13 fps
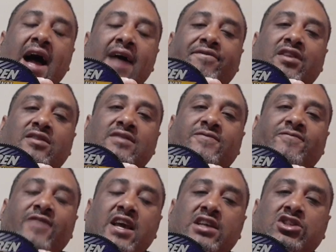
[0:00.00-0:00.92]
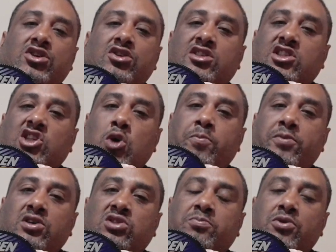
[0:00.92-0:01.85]
if the fish are
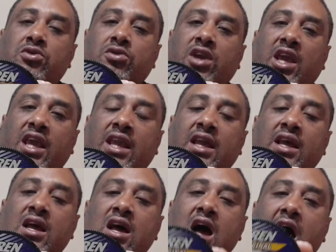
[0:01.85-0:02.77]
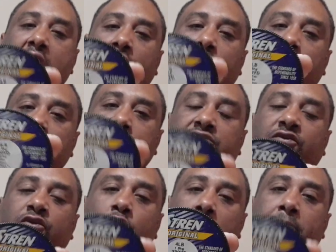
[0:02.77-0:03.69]
super spooky, I'll use
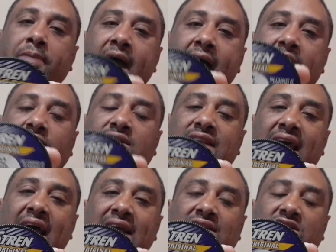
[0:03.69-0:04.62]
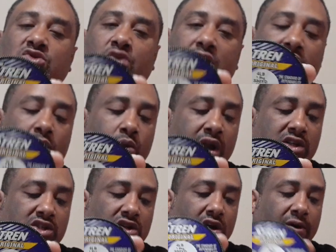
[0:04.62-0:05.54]
4-pound test Stren
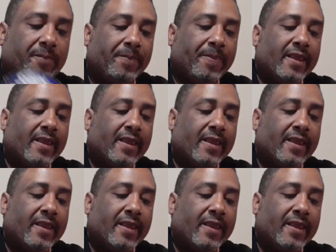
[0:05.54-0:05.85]
Original.